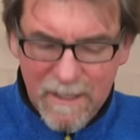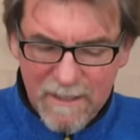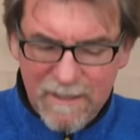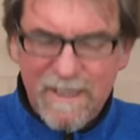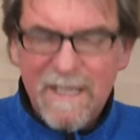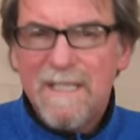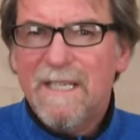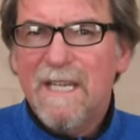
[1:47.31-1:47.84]

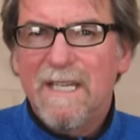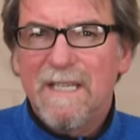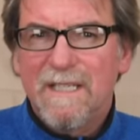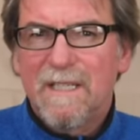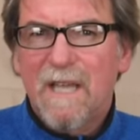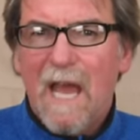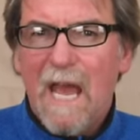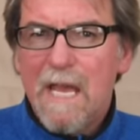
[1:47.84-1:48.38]
This
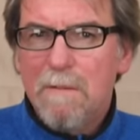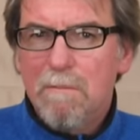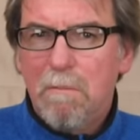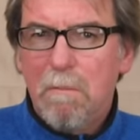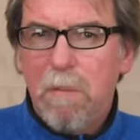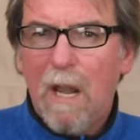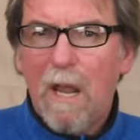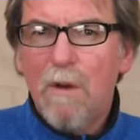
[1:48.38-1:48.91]
is a
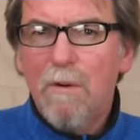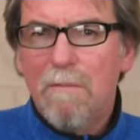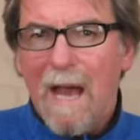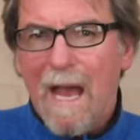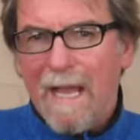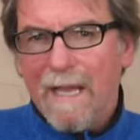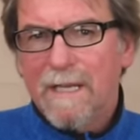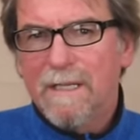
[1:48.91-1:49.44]

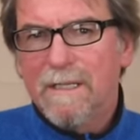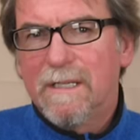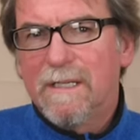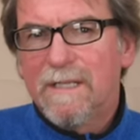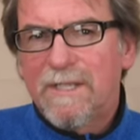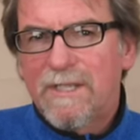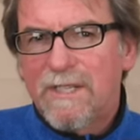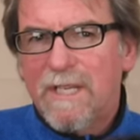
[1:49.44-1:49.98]
blowback
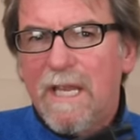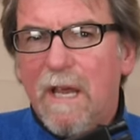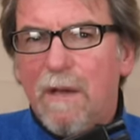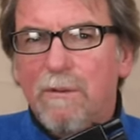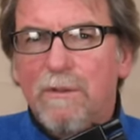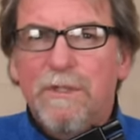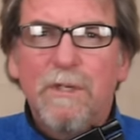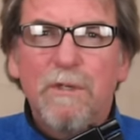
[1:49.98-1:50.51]
C
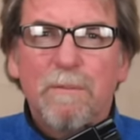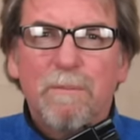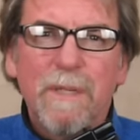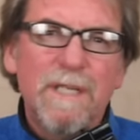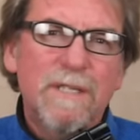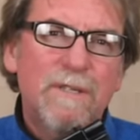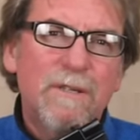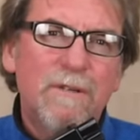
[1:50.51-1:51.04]
O two
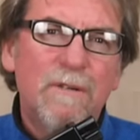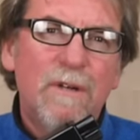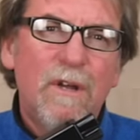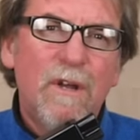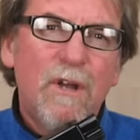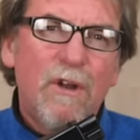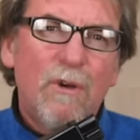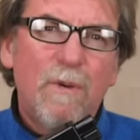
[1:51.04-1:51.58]
pistol,
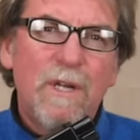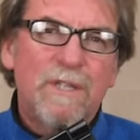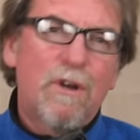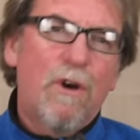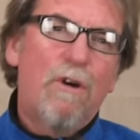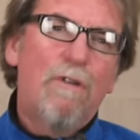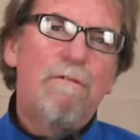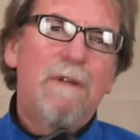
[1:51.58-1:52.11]

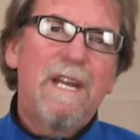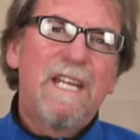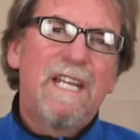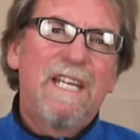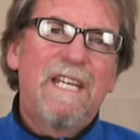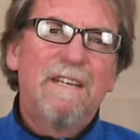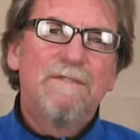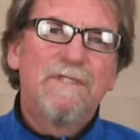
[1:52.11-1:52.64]
which already
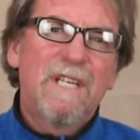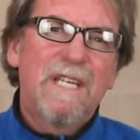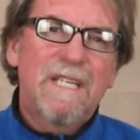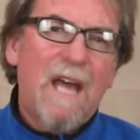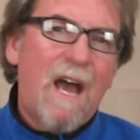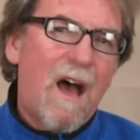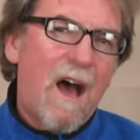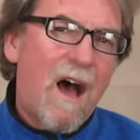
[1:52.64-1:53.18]
gives it
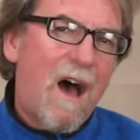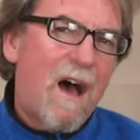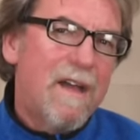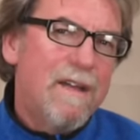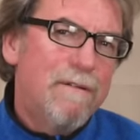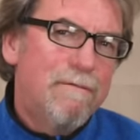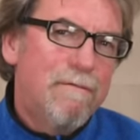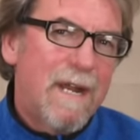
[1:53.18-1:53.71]
a
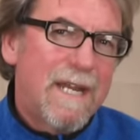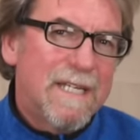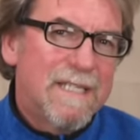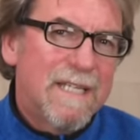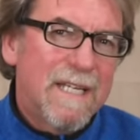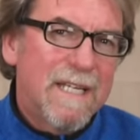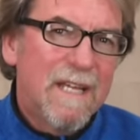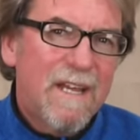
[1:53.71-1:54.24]
higher
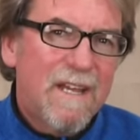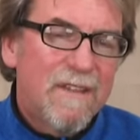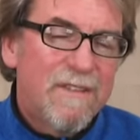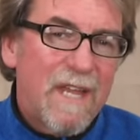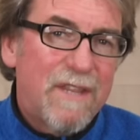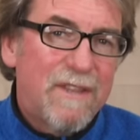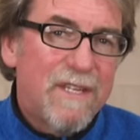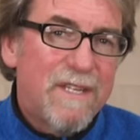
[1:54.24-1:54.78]
rating
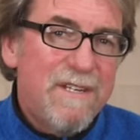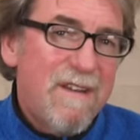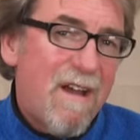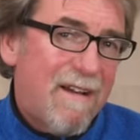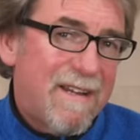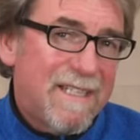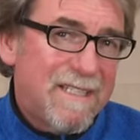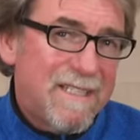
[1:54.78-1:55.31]
than the
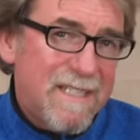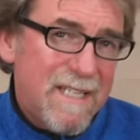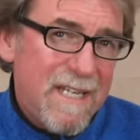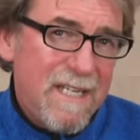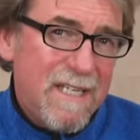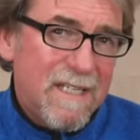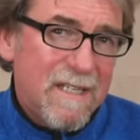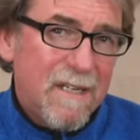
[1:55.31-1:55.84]

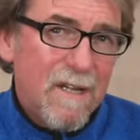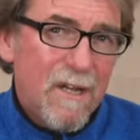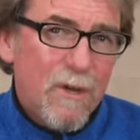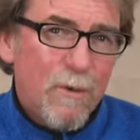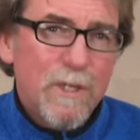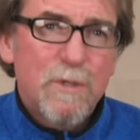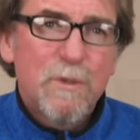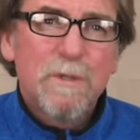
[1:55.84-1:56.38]
nineteen,
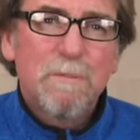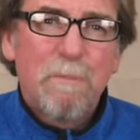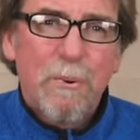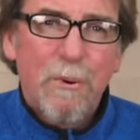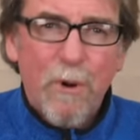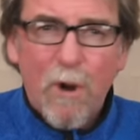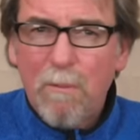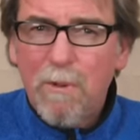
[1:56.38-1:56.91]
which was
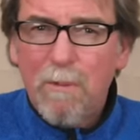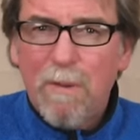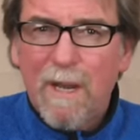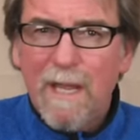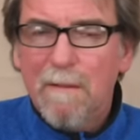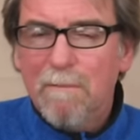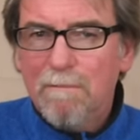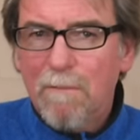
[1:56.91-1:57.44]

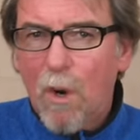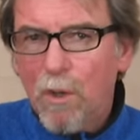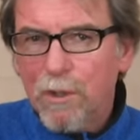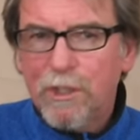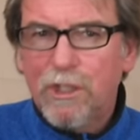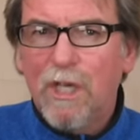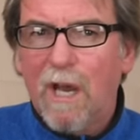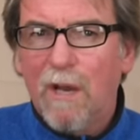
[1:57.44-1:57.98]
probably more
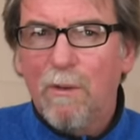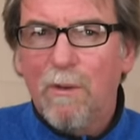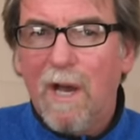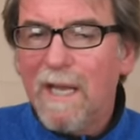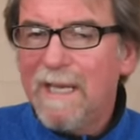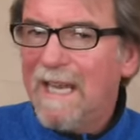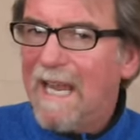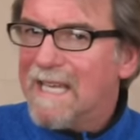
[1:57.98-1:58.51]
show
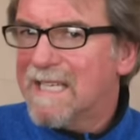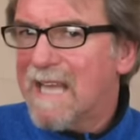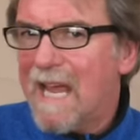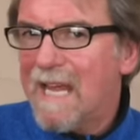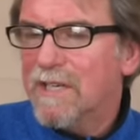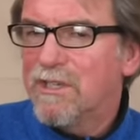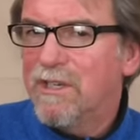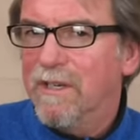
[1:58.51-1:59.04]
and less
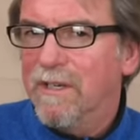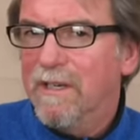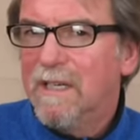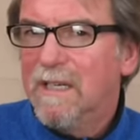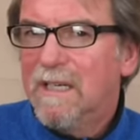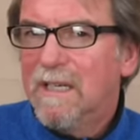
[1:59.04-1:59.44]
action.